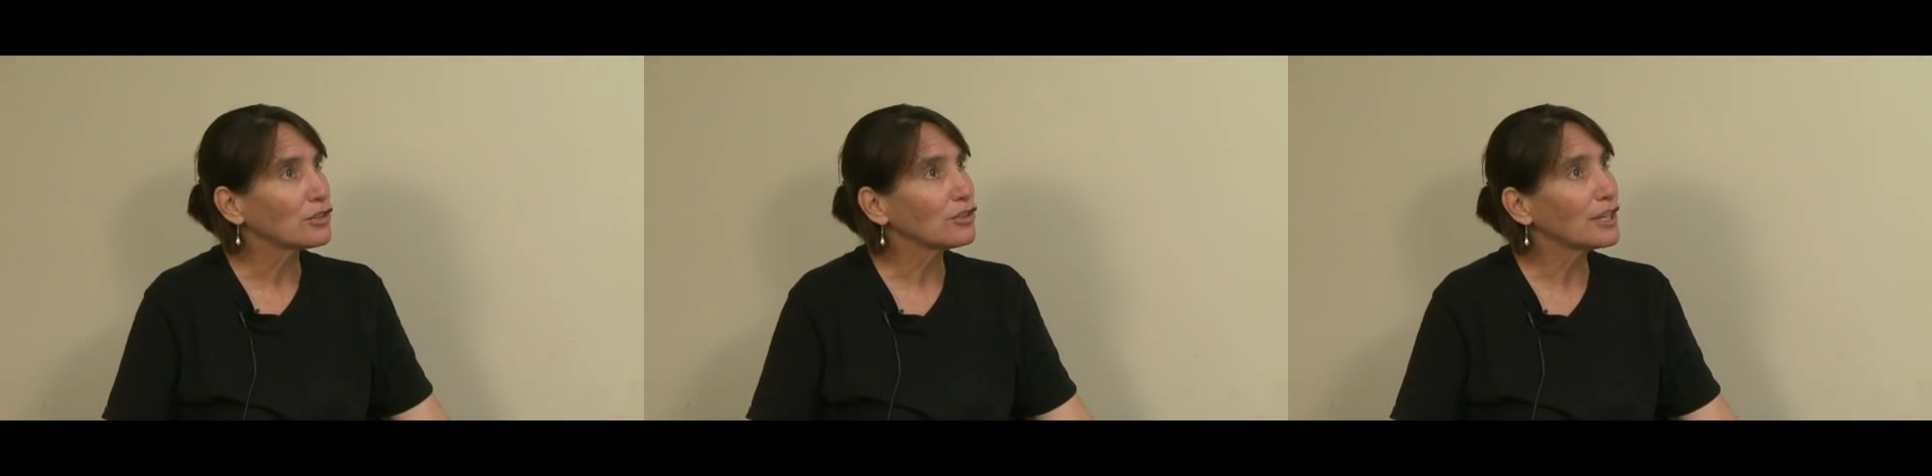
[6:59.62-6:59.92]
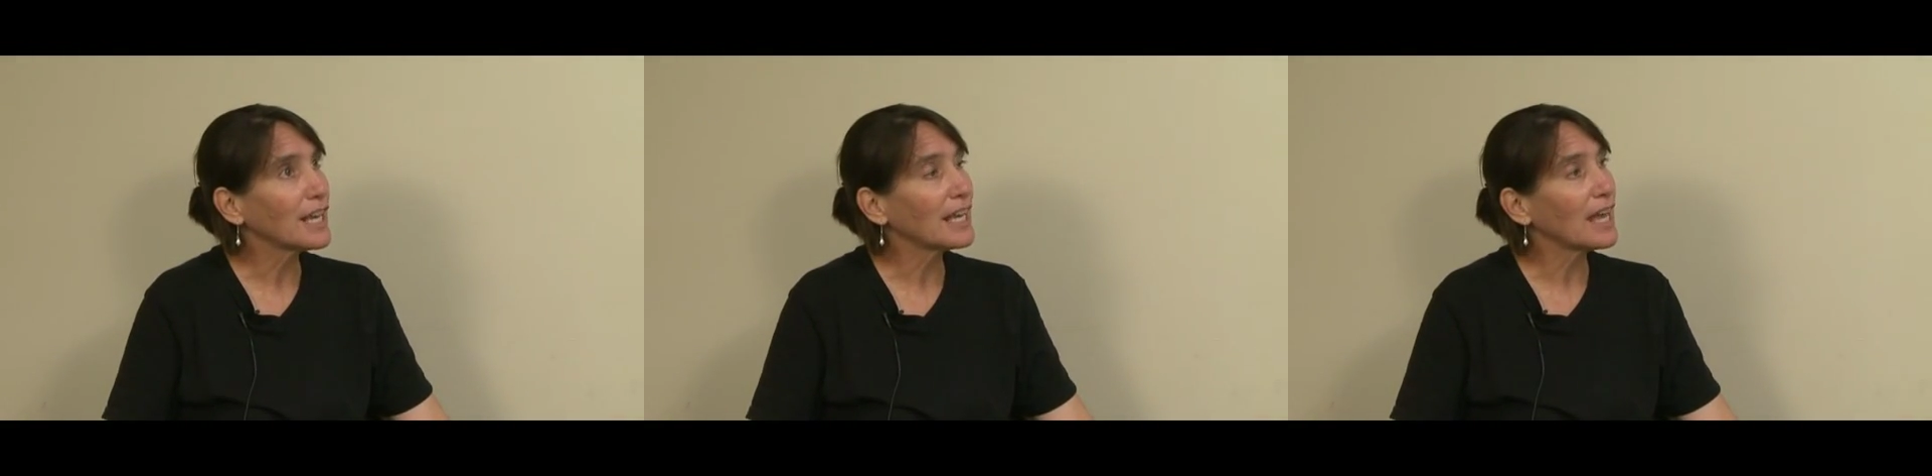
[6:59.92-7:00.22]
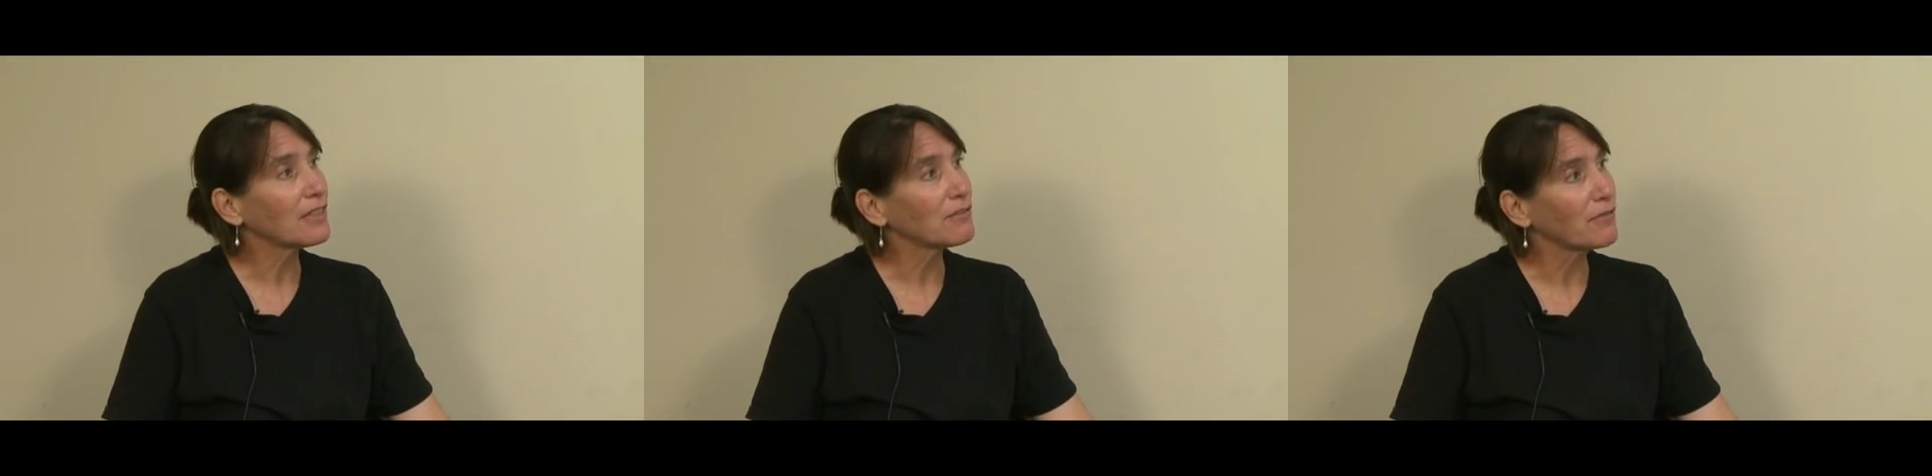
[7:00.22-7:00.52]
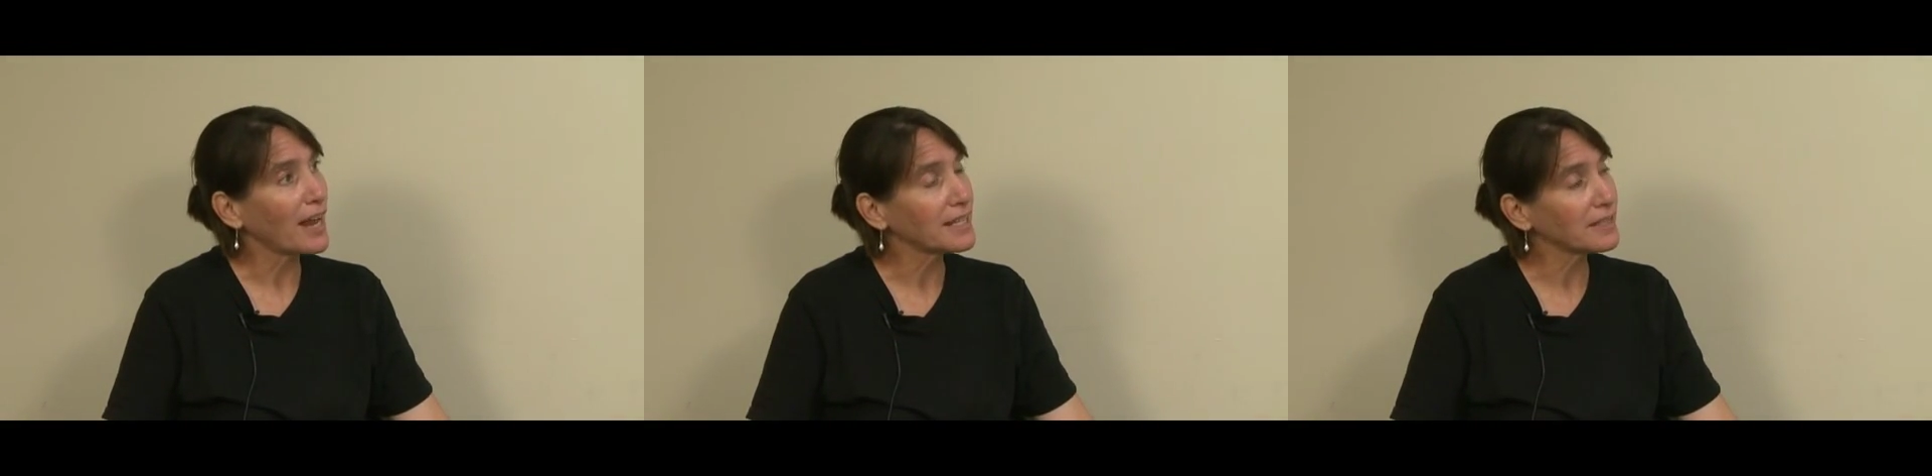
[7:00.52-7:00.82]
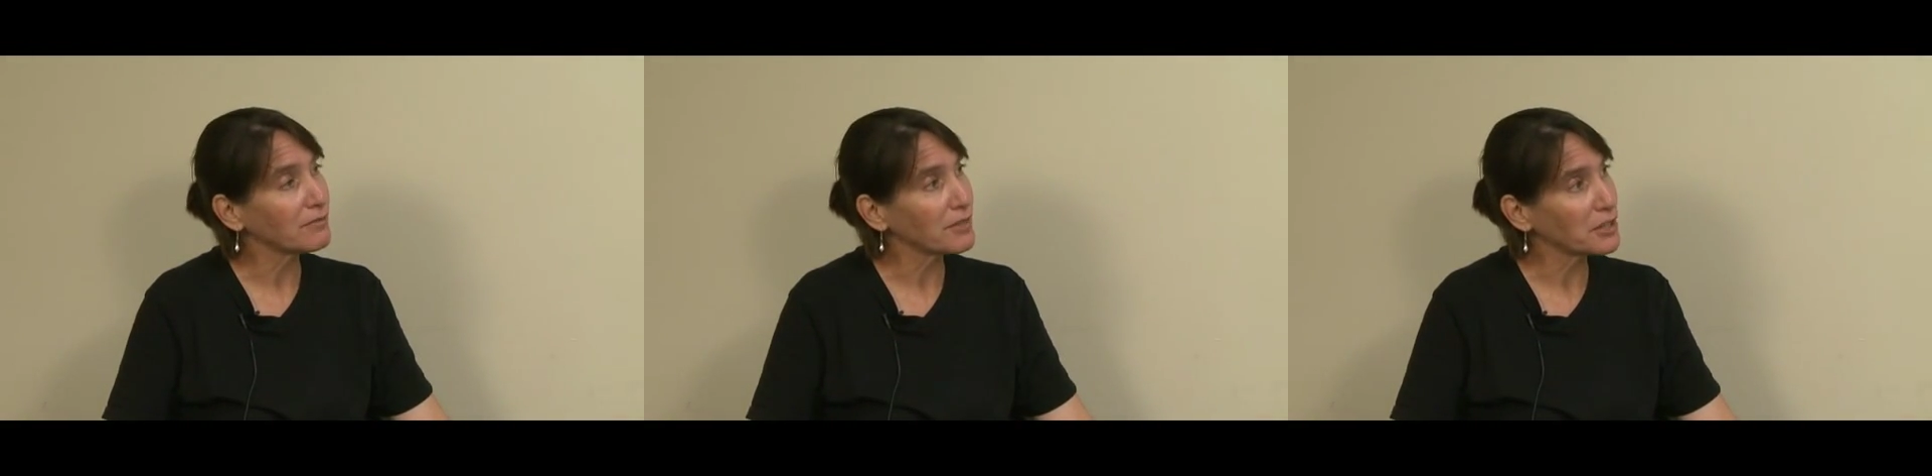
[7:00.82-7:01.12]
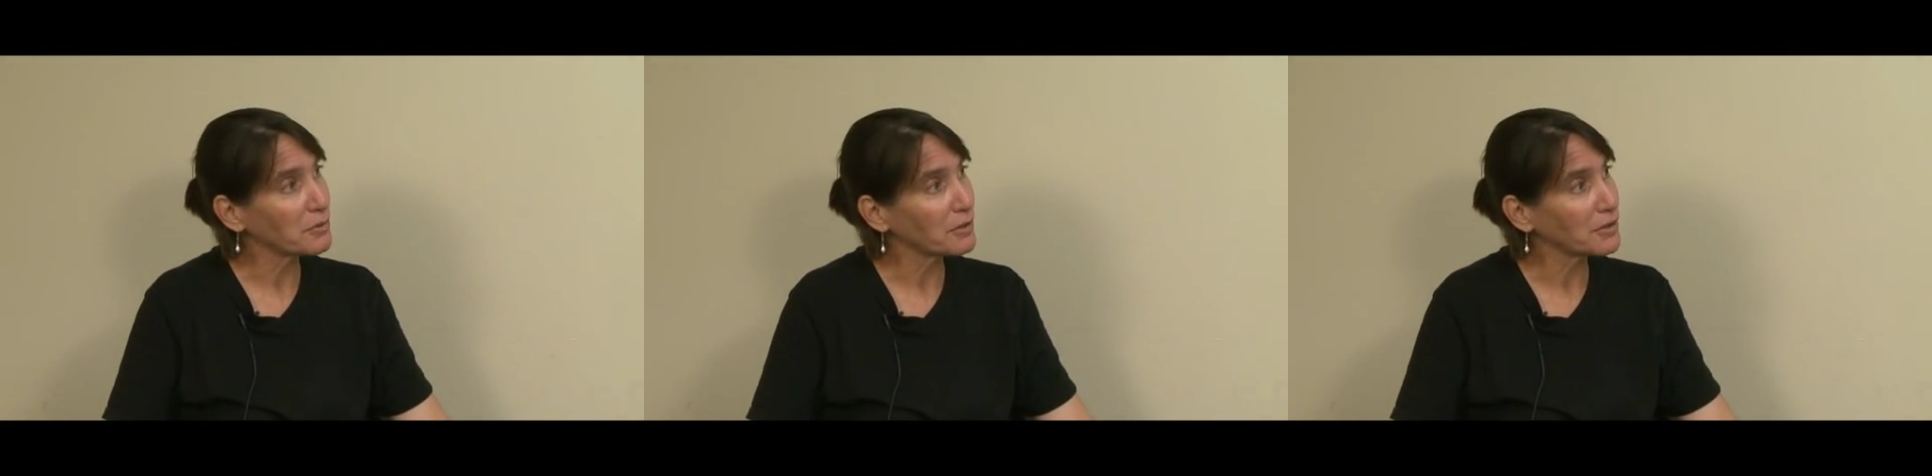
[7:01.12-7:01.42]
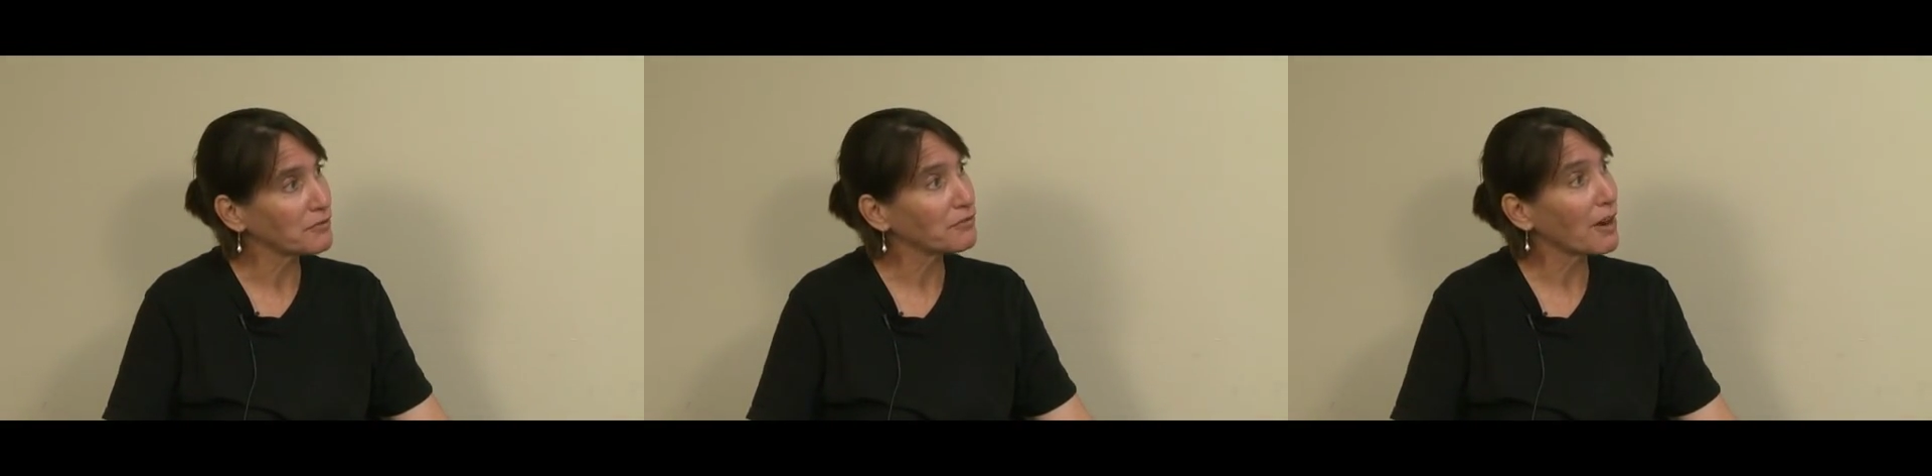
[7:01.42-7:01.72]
looking at the rites and rituals